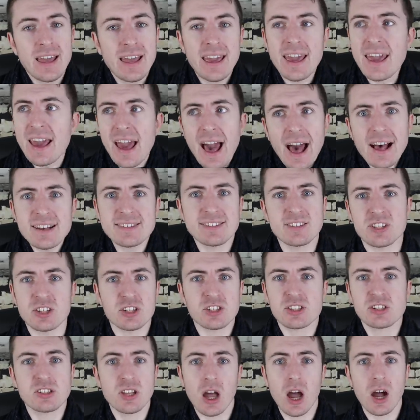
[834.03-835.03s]
he has
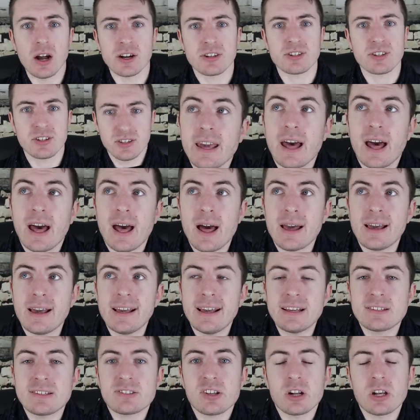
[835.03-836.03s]
to start. Yeah,
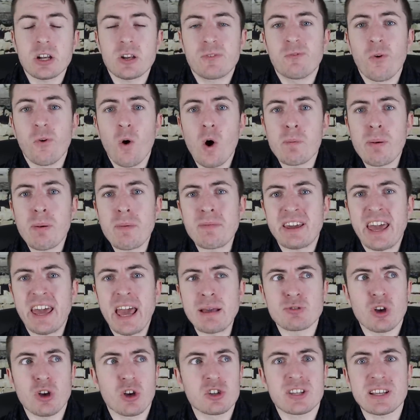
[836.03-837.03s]
he started 4 Premier League
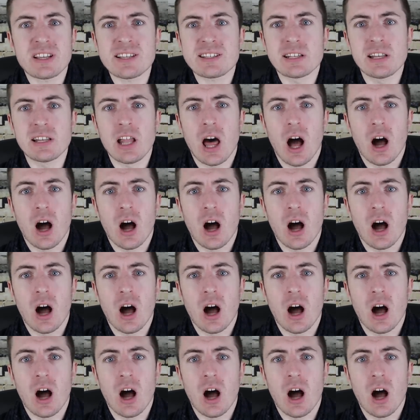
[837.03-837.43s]
games all season